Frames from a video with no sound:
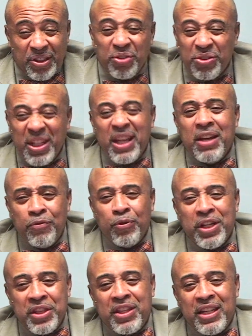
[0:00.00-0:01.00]
Because
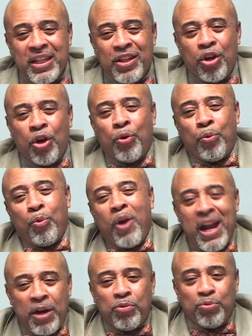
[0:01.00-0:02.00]
everything
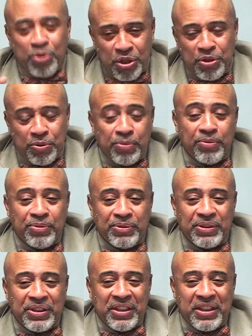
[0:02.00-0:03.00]
around you
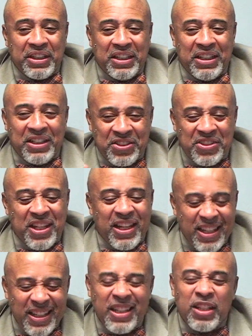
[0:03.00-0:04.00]
is
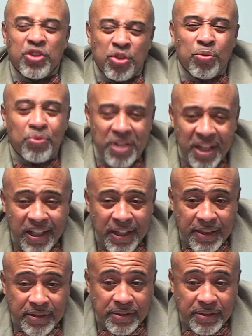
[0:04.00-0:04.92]
saying it's okay.